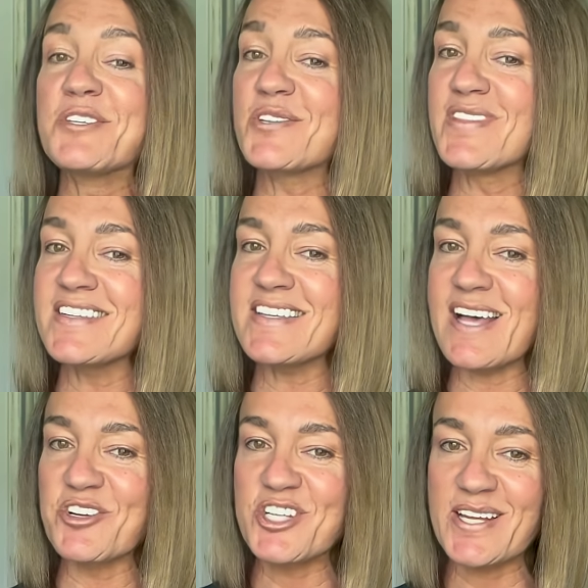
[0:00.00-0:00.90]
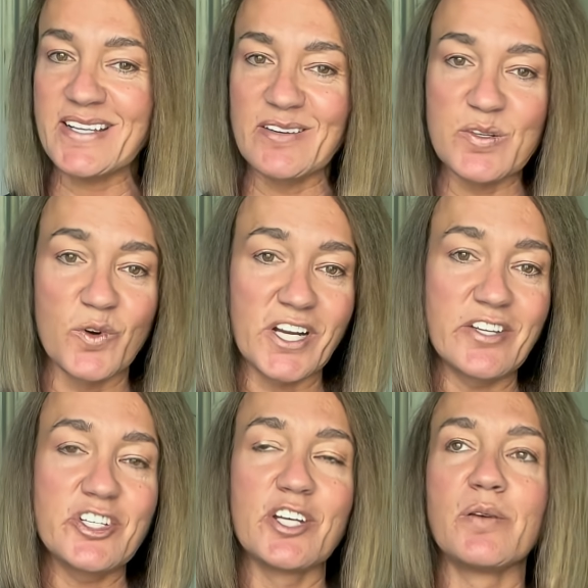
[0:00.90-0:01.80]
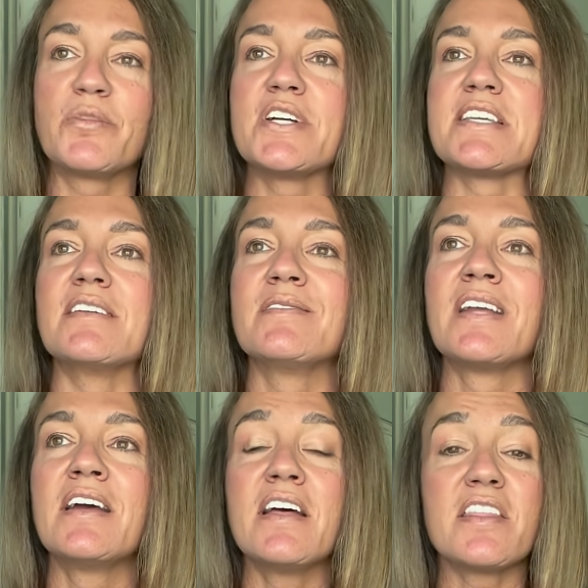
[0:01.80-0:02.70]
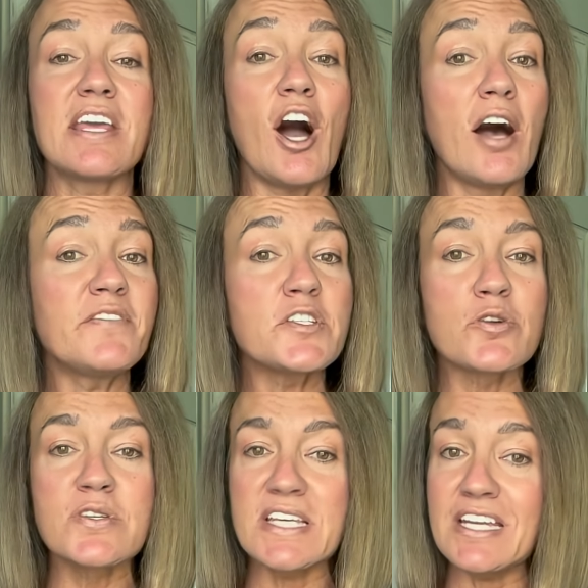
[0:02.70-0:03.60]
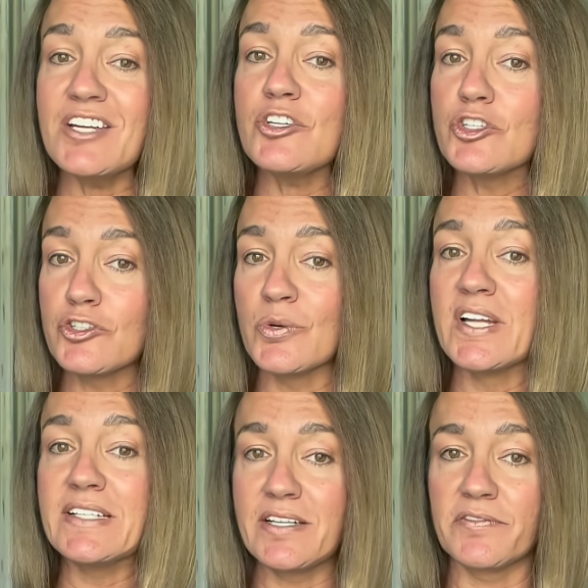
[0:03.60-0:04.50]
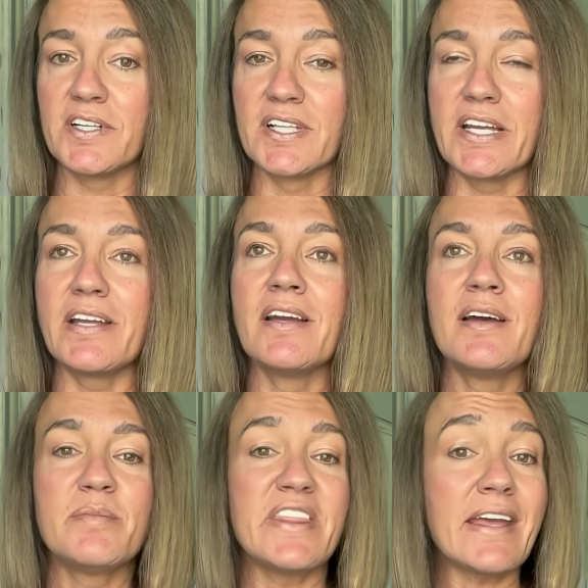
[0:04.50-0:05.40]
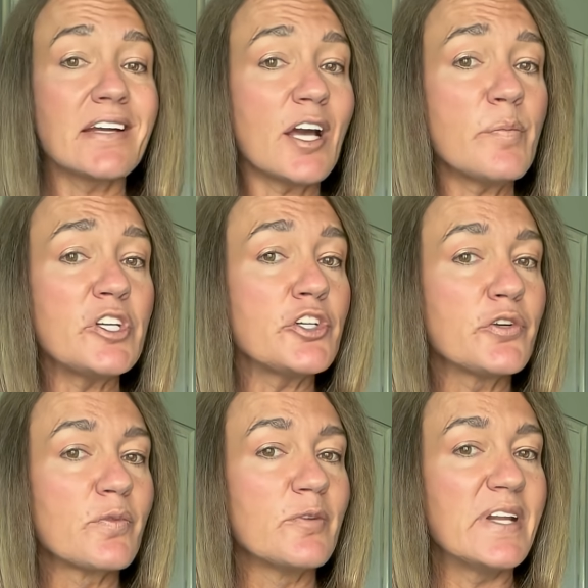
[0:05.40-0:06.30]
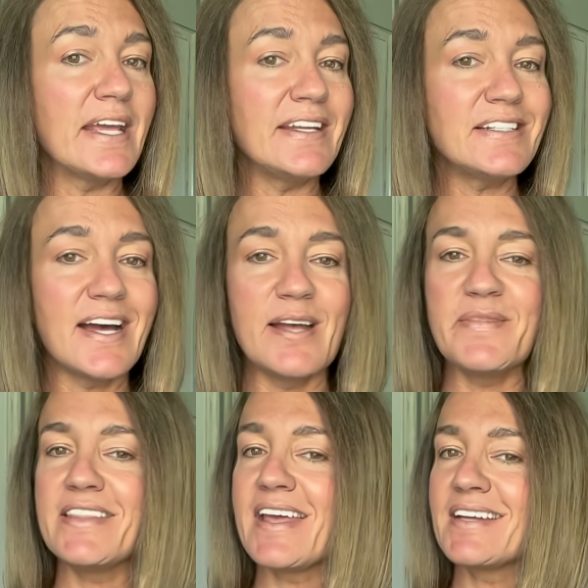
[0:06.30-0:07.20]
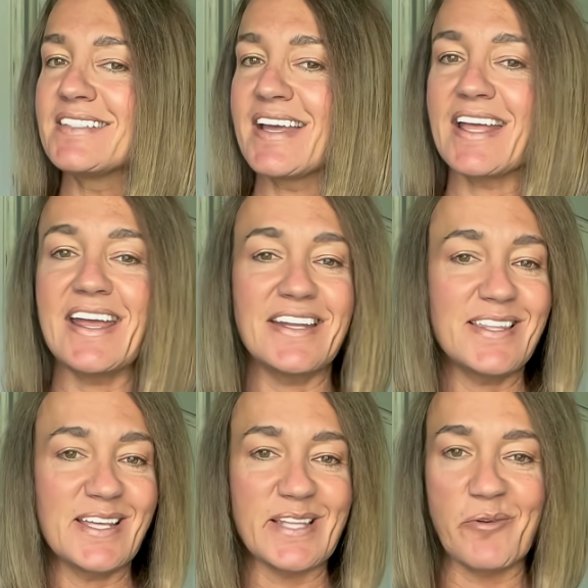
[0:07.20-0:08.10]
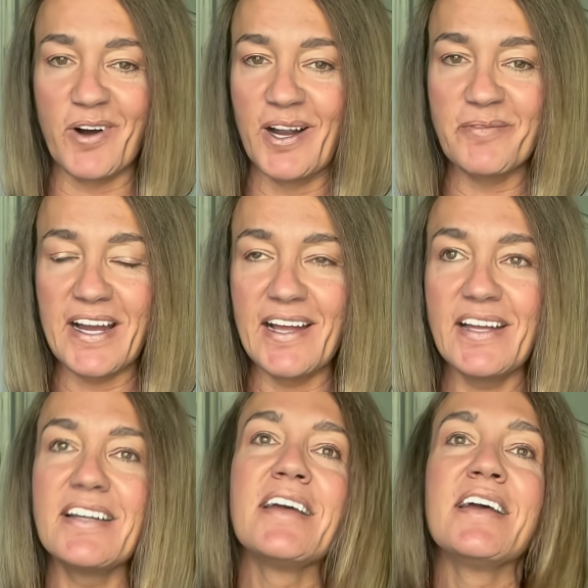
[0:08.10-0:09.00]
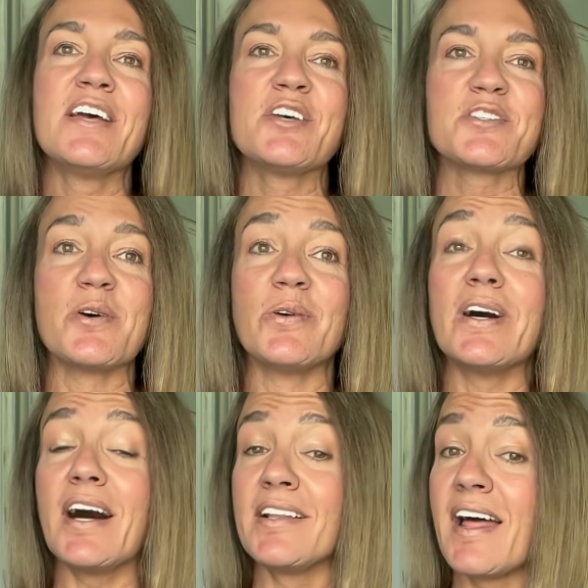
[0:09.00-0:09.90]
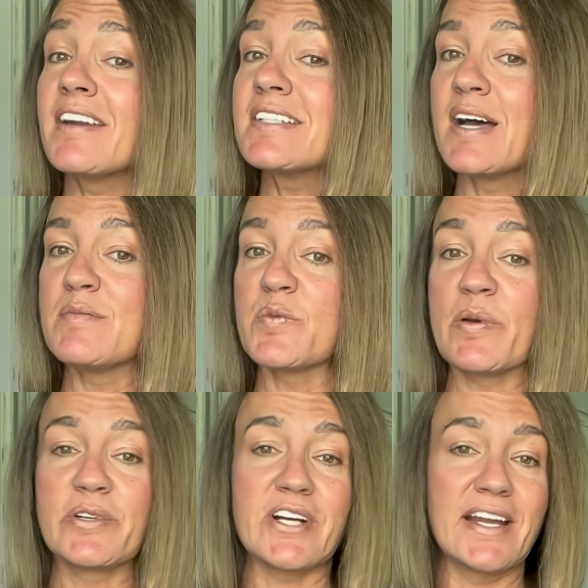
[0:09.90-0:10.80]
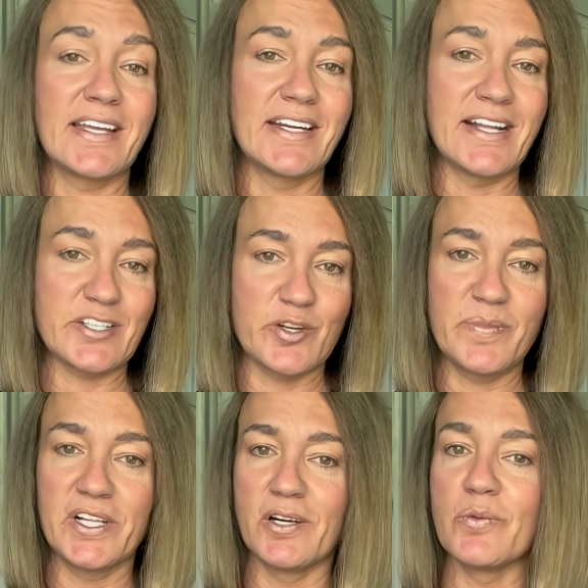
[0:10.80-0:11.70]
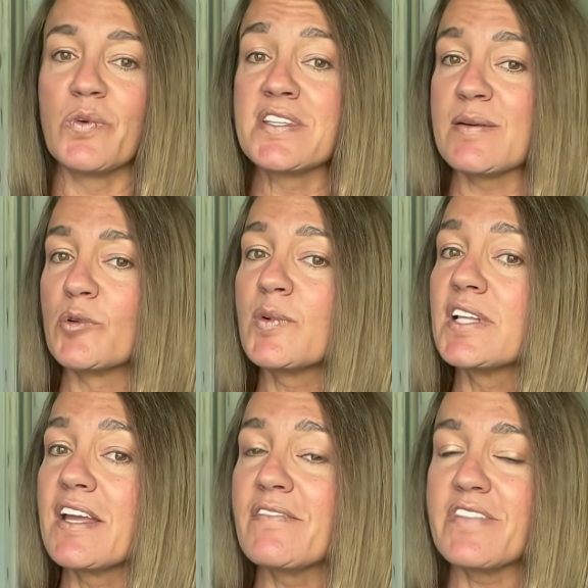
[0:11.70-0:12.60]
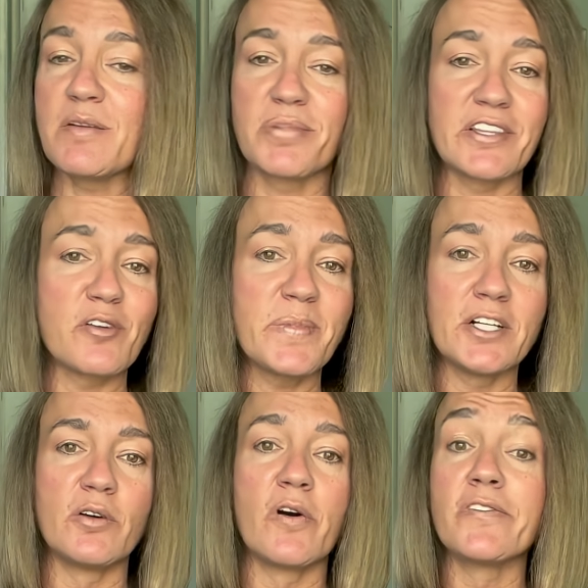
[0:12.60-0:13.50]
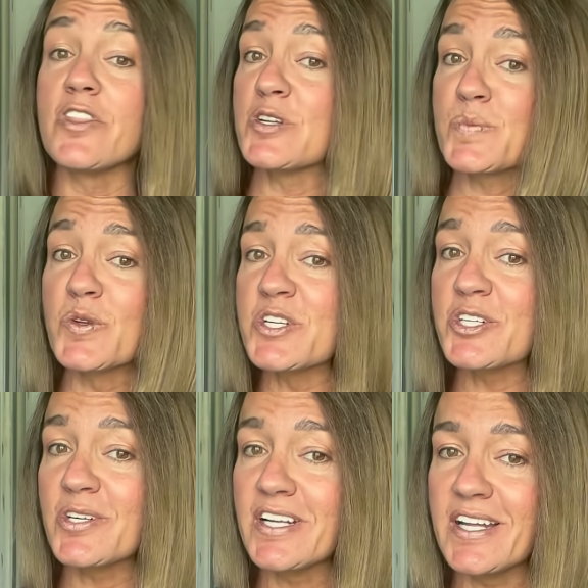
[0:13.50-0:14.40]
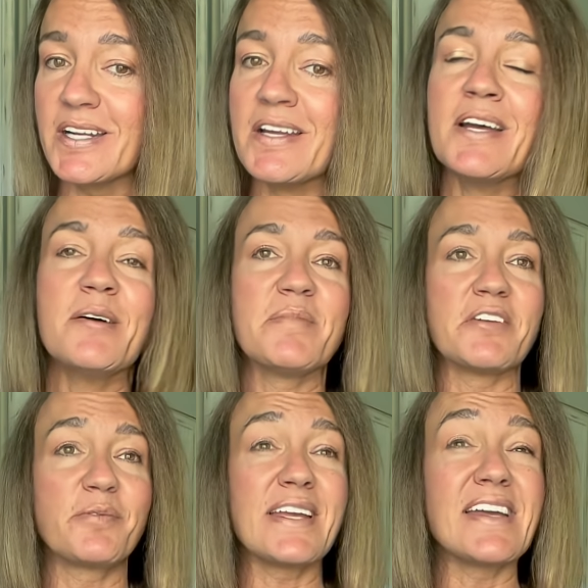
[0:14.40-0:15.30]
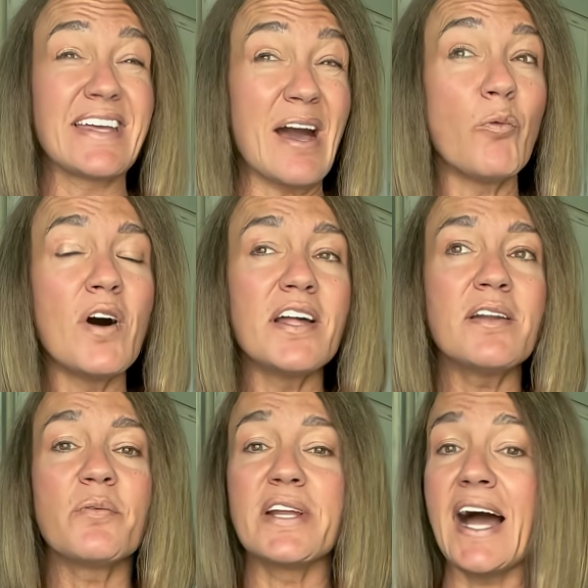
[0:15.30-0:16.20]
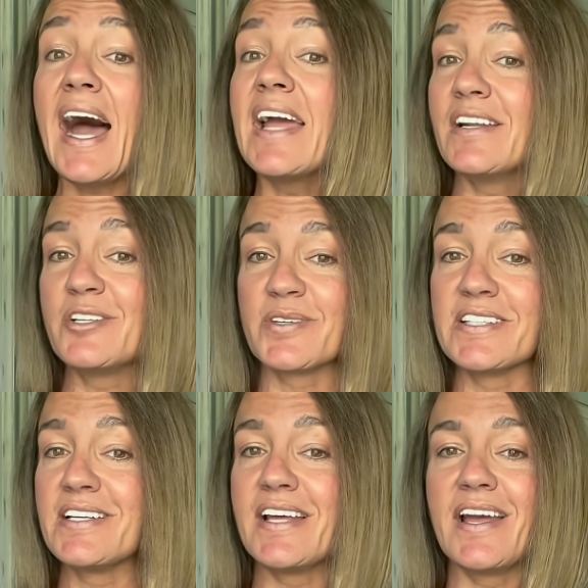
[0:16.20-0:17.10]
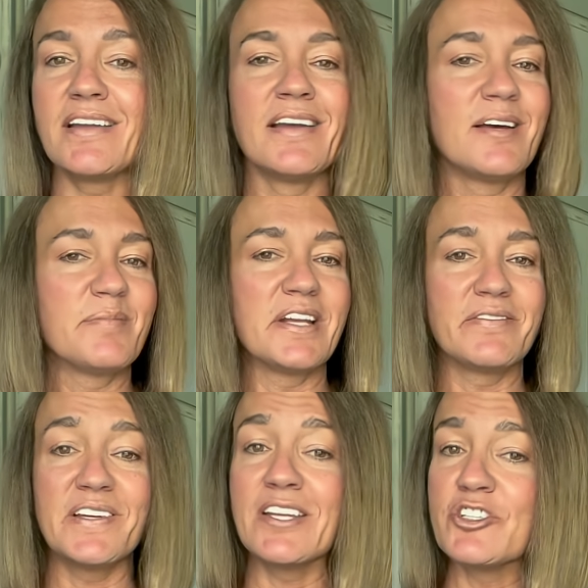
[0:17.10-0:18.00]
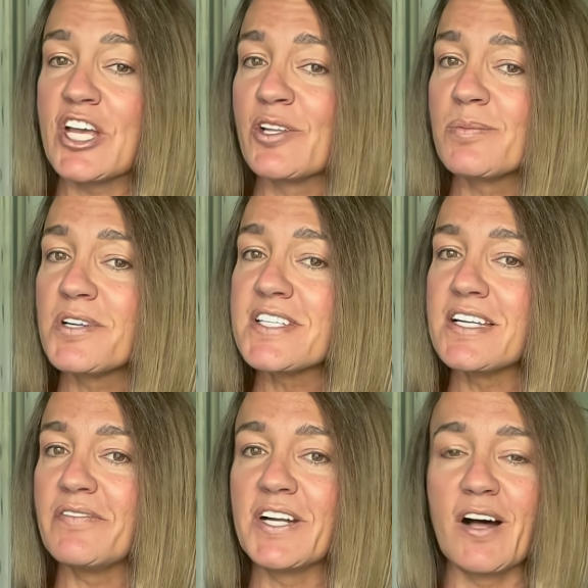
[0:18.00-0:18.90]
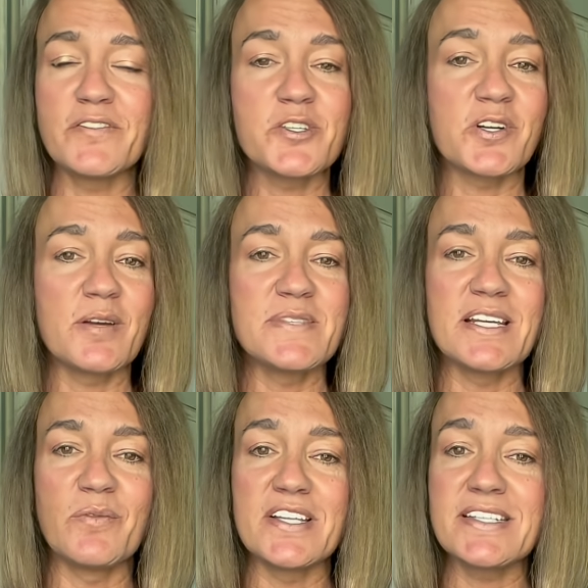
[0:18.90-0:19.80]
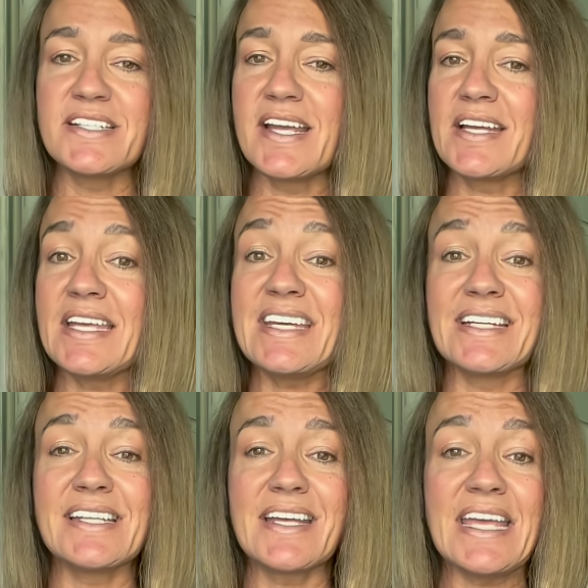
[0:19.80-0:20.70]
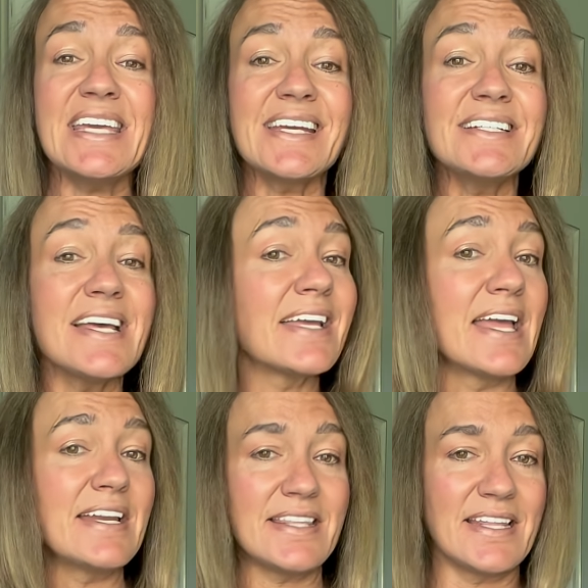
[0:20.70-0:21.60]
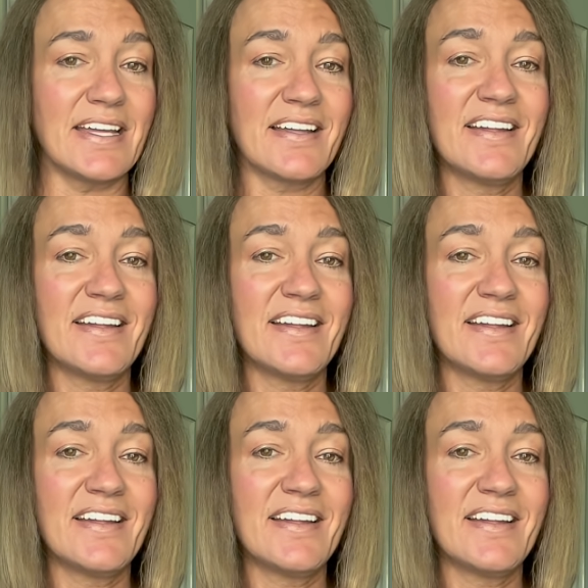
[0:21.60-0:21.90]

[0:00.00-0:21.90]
So this is how shakedowns work in jail and prison. The officers each do it differently, but they can come into your room at any time and they can take anything they want, right? So a lot of times we would try to get an extra pillow. When someone would leave, they'd bring their pillow over. They're supposed to turn it in, but if we could get one, we'd hide it during the day. But if in jail or prison, if an officer comes in and wants to take it, he can take anything.